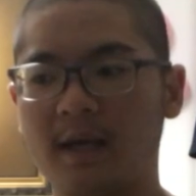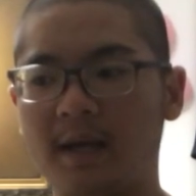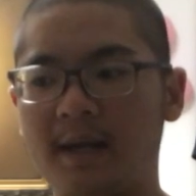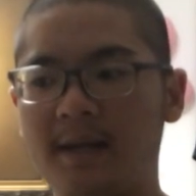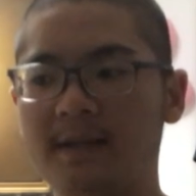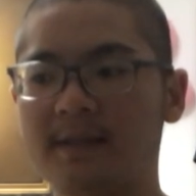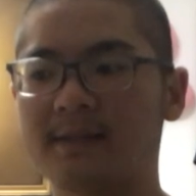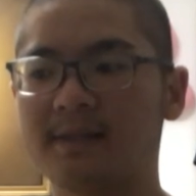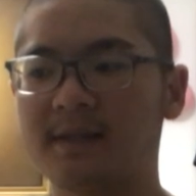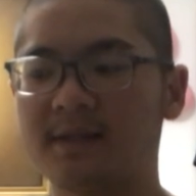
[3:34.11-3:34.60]

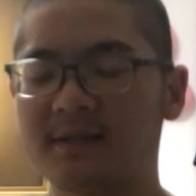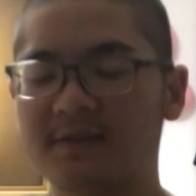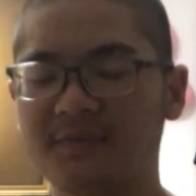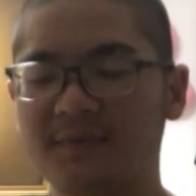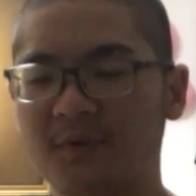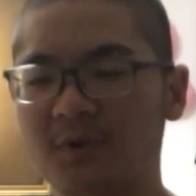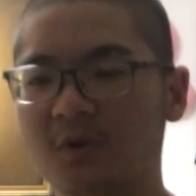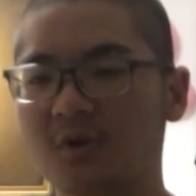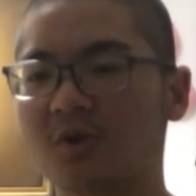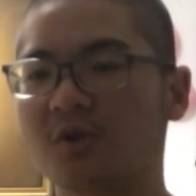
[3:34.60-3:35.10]
in a sense,
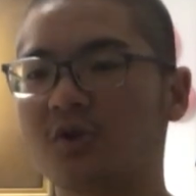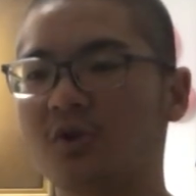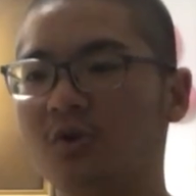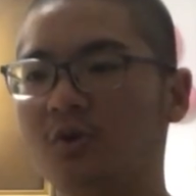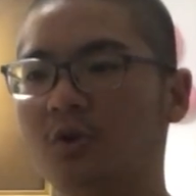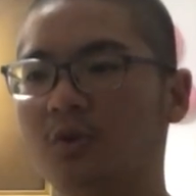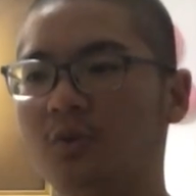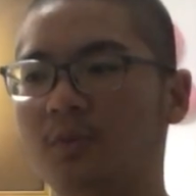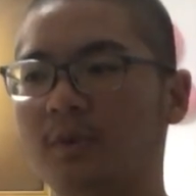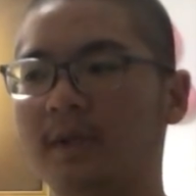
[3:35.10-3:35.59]
forces you
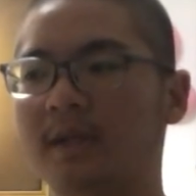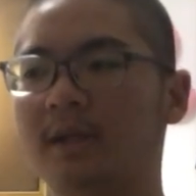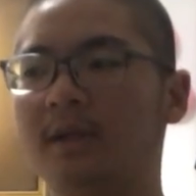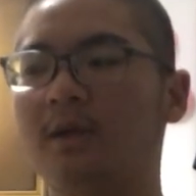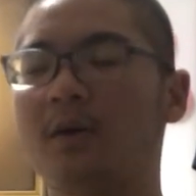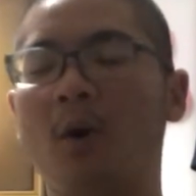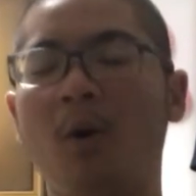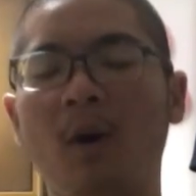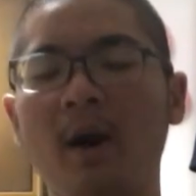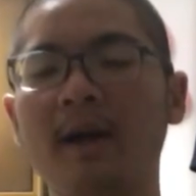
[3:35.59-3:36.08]
to read
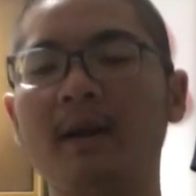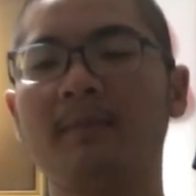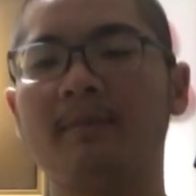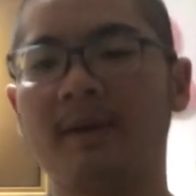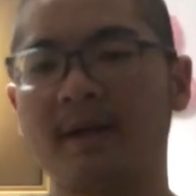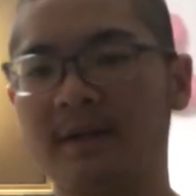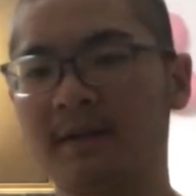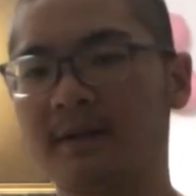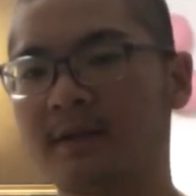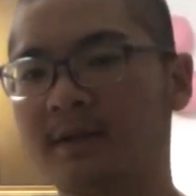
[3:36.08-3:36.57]
quite a
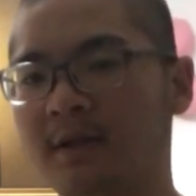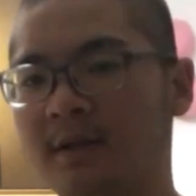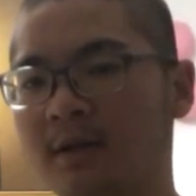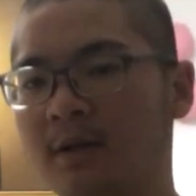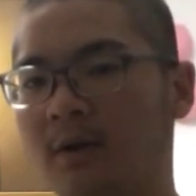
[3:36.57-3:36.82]
bit